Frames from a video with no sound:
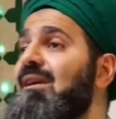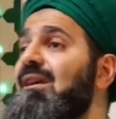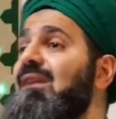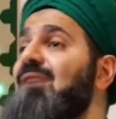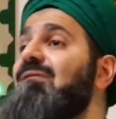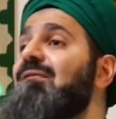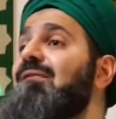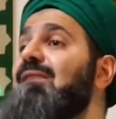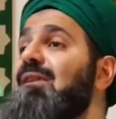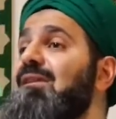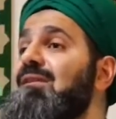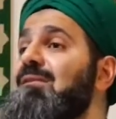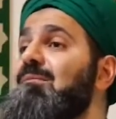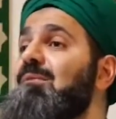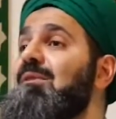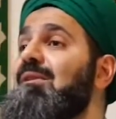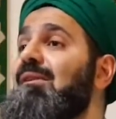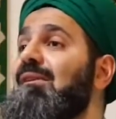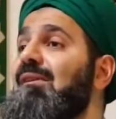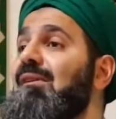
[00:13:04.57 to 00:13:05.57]
He feeds
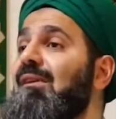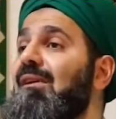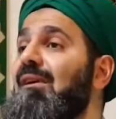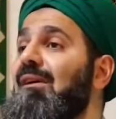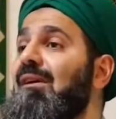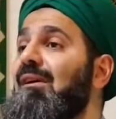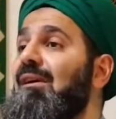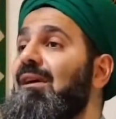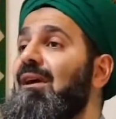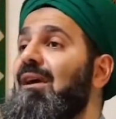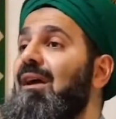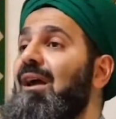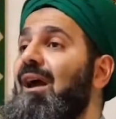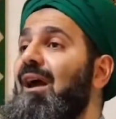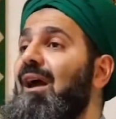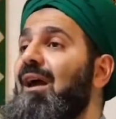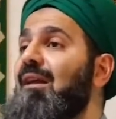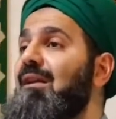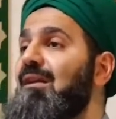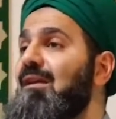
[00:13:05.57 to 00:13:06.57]
me.
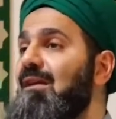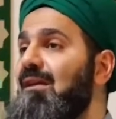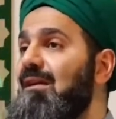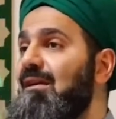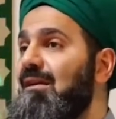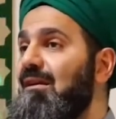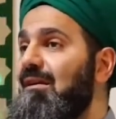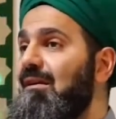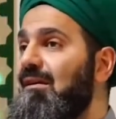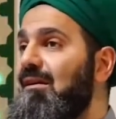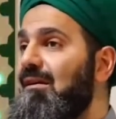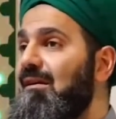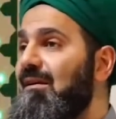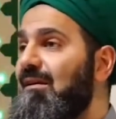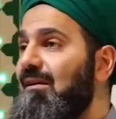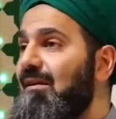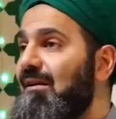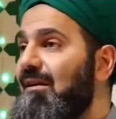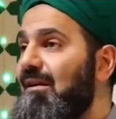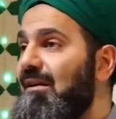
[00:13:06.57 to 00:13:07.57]
And he...
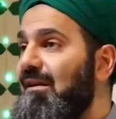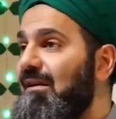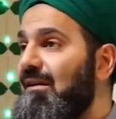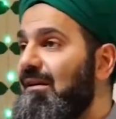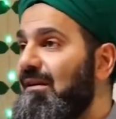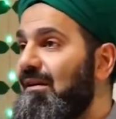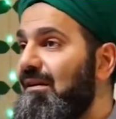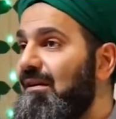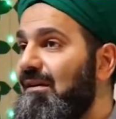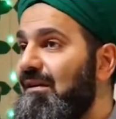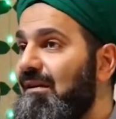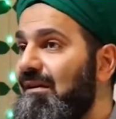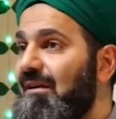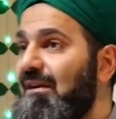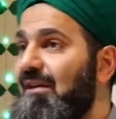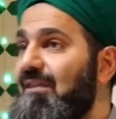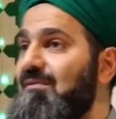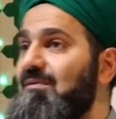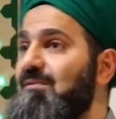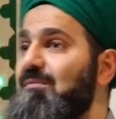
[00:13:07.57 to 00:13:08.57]

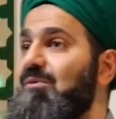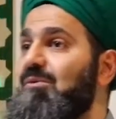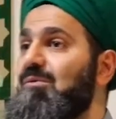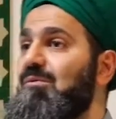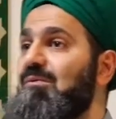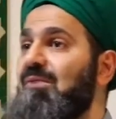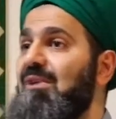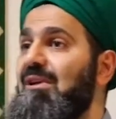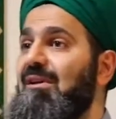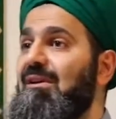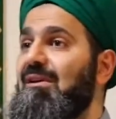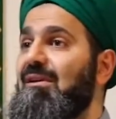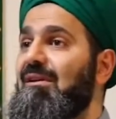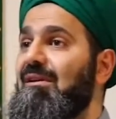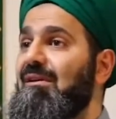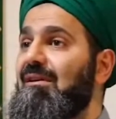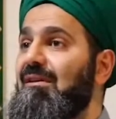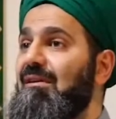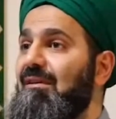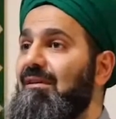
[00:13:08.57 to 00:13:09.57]
gives me to drink.
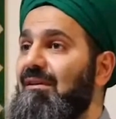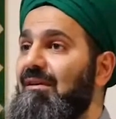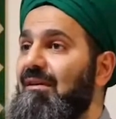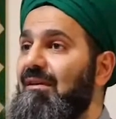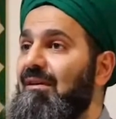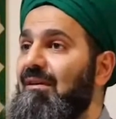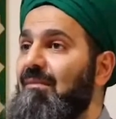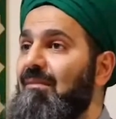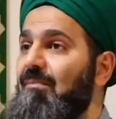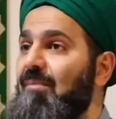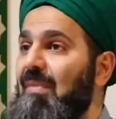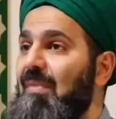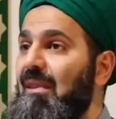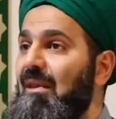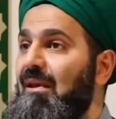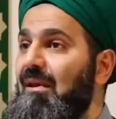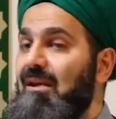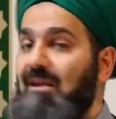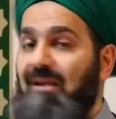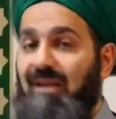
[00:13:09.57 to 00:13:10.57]

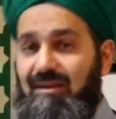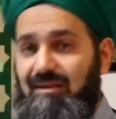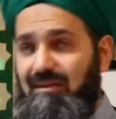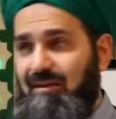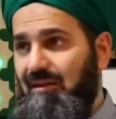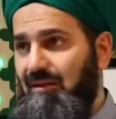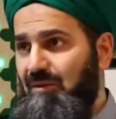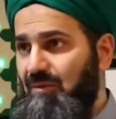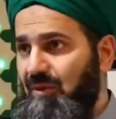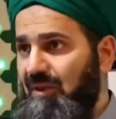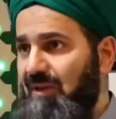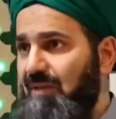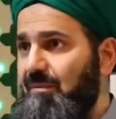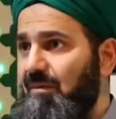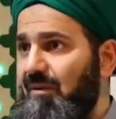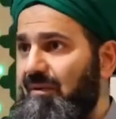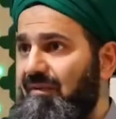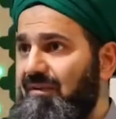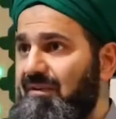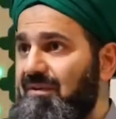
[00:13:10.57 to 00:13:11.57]
He doesn't need to eat,
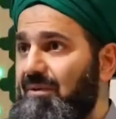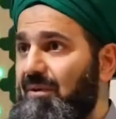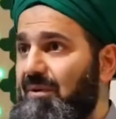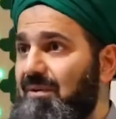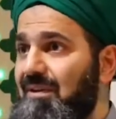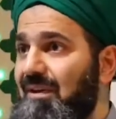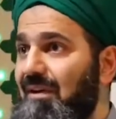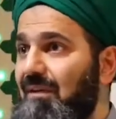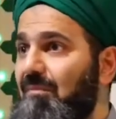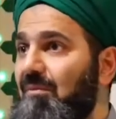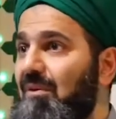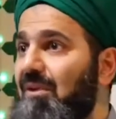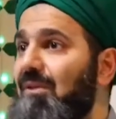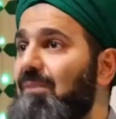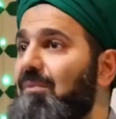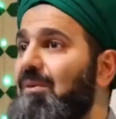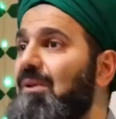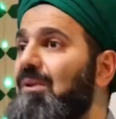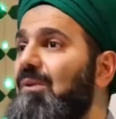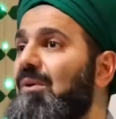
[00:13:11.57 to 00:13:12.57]
Prophet Sallallahu Alaihi Wasallam,
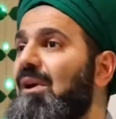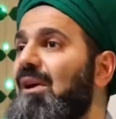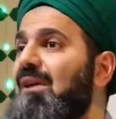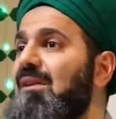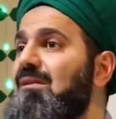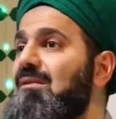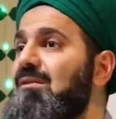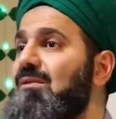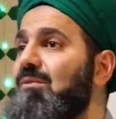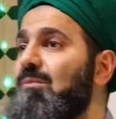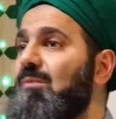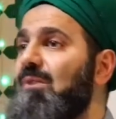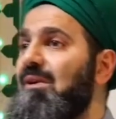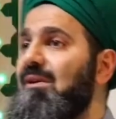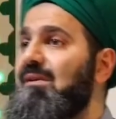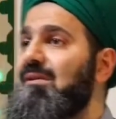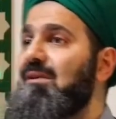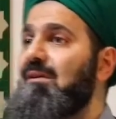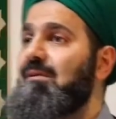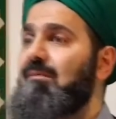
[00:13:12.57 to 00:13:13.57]
but look at his
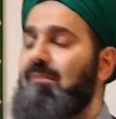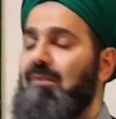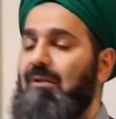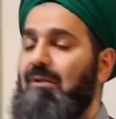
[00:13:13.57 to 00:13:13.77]
humility.